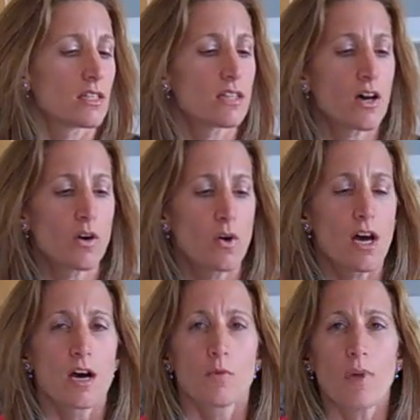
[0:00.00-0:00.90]
So
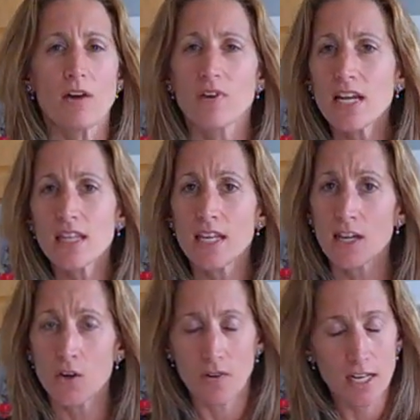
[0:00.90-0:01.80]
by reading the
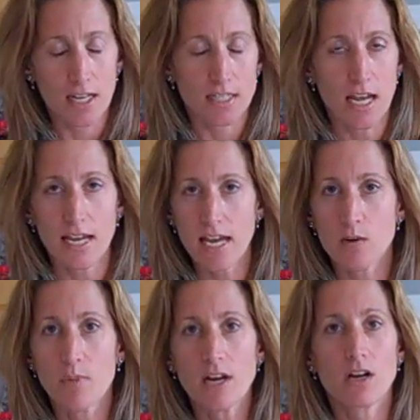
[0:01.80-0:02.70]
ingredients, I
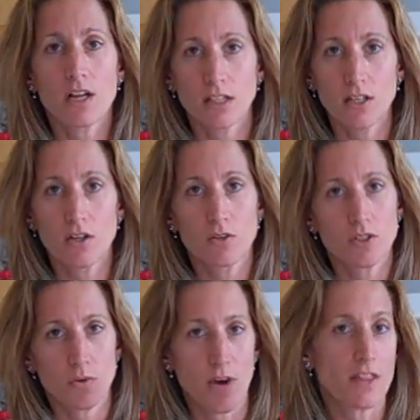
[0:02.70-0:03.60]
get a better clue
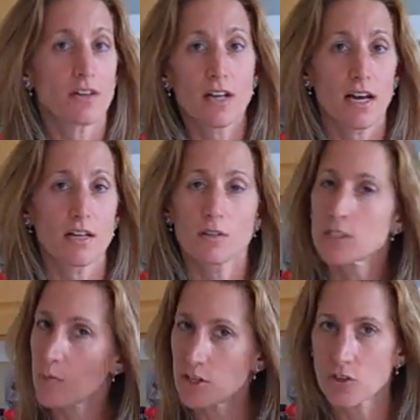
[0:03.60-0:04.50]
to whether or not
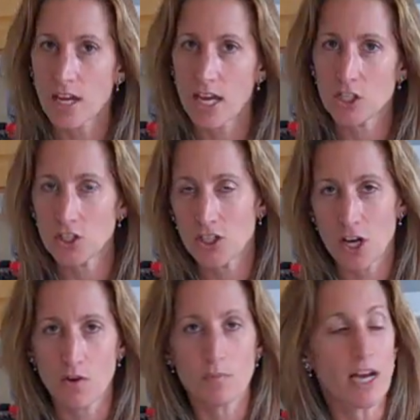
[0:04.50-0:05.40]
Special K should
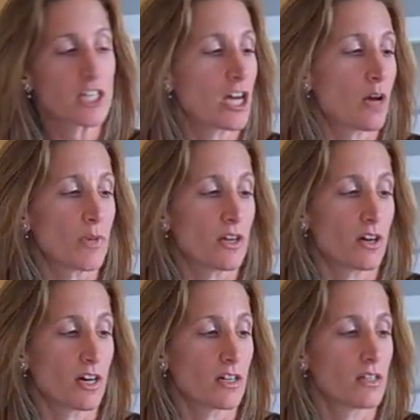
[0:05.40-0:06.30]
go in my shopping
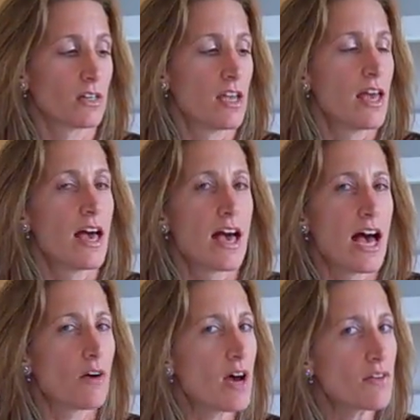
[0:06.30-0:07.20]
cart.
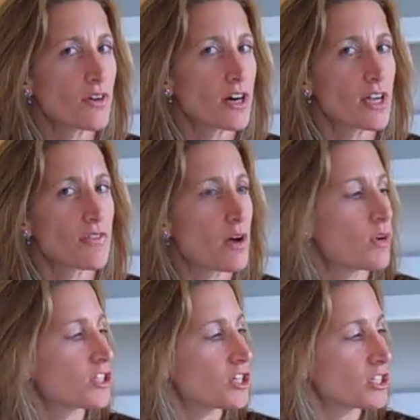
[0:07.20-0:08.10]
However, if I
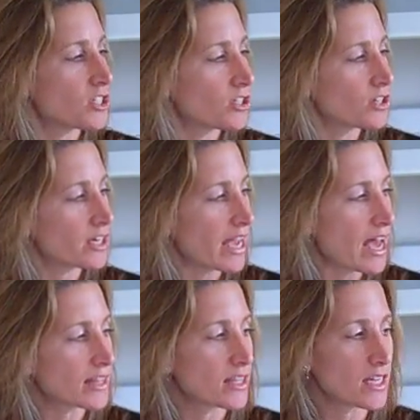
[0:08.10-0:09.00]
was just to look
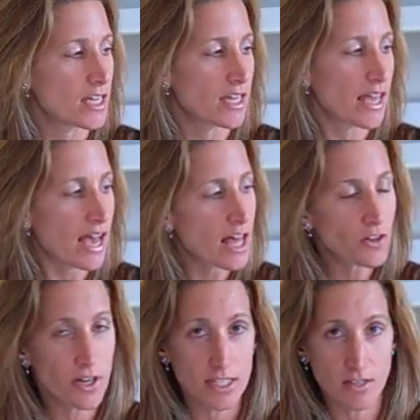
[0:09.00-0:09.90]
at the
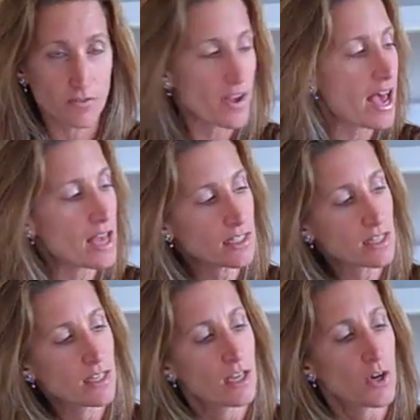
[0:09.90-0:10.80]
calories and fat,
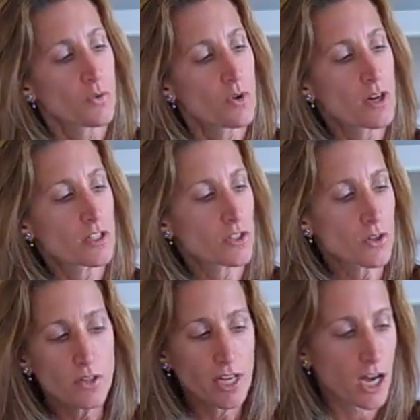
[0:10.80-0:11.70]
well, there's
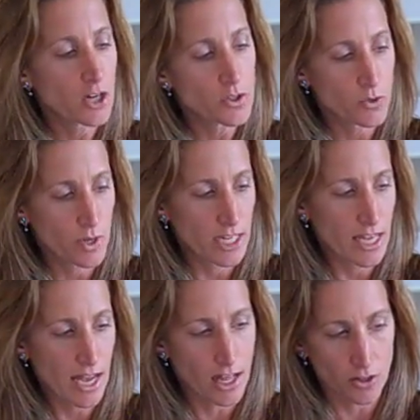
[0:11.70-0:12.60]
only 120
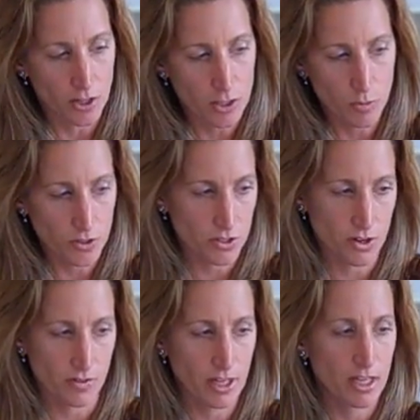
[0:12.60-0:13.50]
calories per
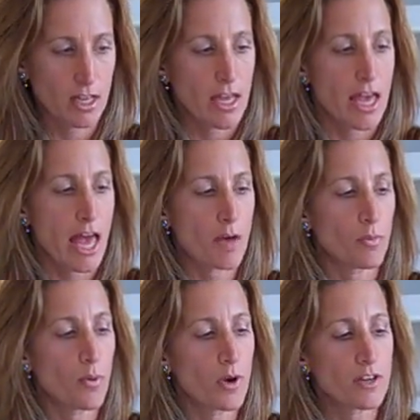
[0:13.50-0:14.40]
serving
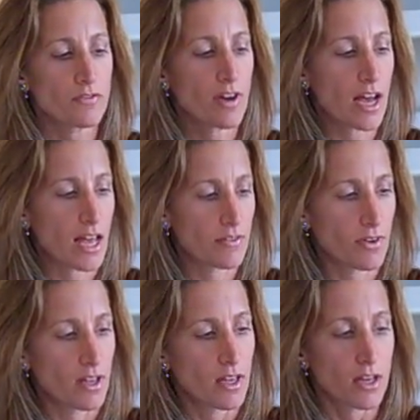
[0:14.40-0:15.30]
and 0.5
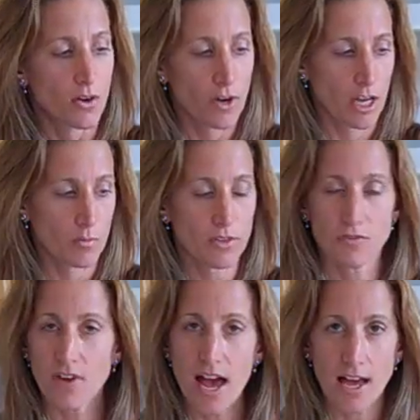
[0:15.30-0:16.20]
grams of
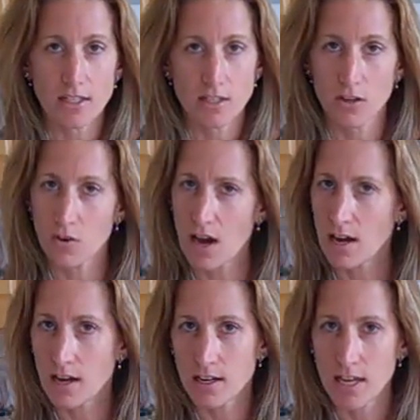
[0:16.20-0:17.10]
fat. So
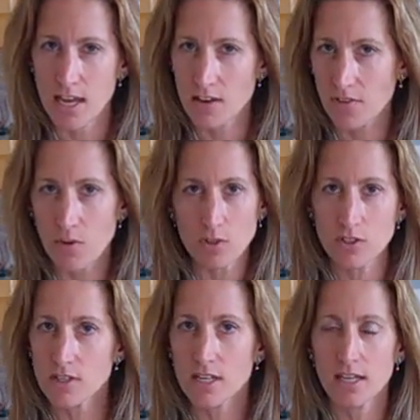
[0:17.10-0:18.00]
if I
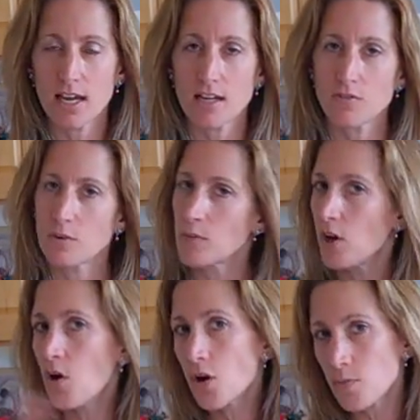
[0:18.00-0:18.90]
was looking at it from
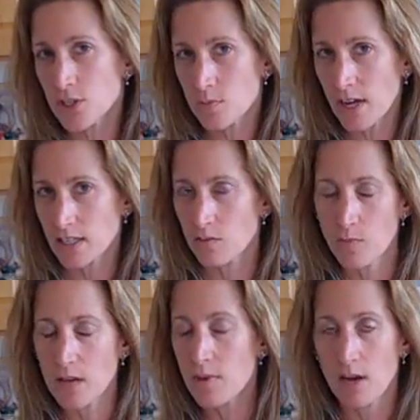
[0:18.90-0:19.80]
the old perspective,
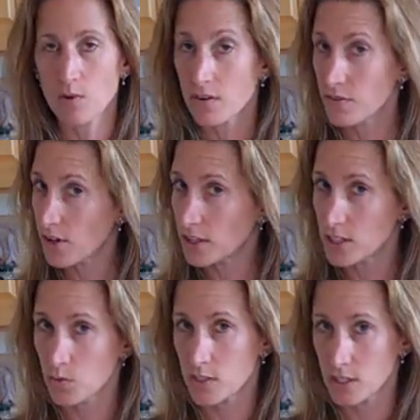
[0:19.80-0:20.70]
maybe I would have thought
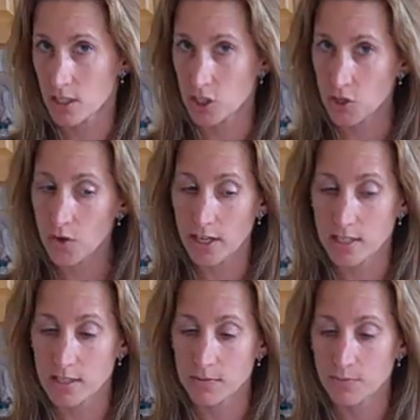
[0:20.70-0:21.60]
this was a good
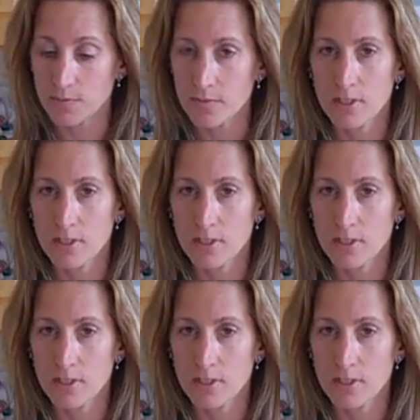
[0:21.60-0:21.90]
choice.